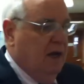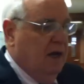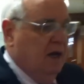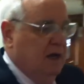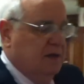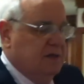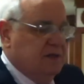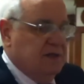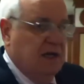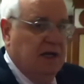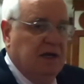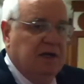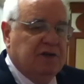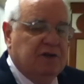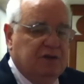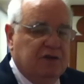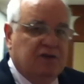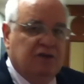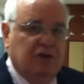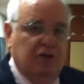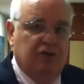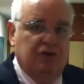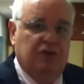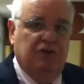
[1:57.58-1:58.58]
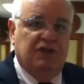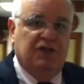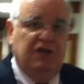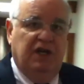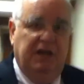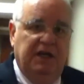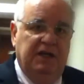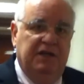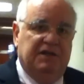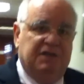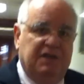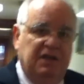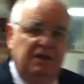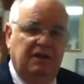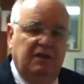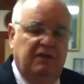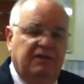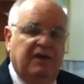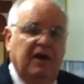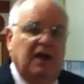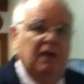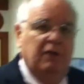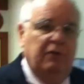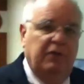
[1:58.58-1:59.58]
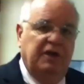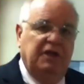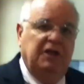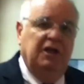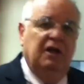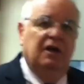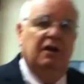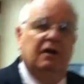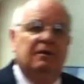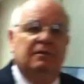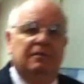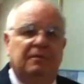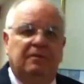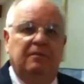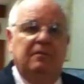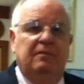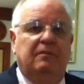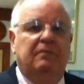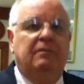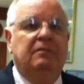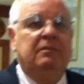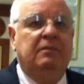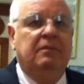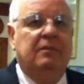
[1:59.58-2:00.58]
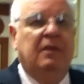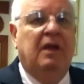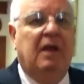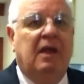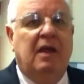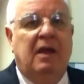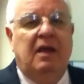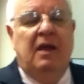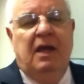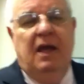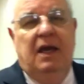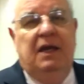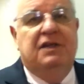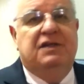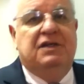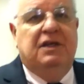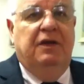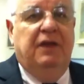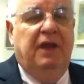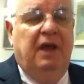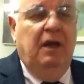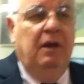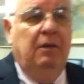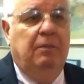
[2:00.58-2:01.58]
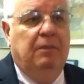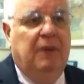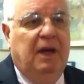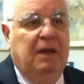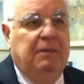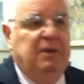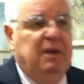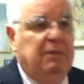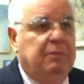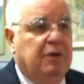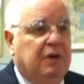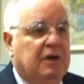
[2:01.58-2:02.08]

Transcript: uh, science or social studies in the following year. And so they might be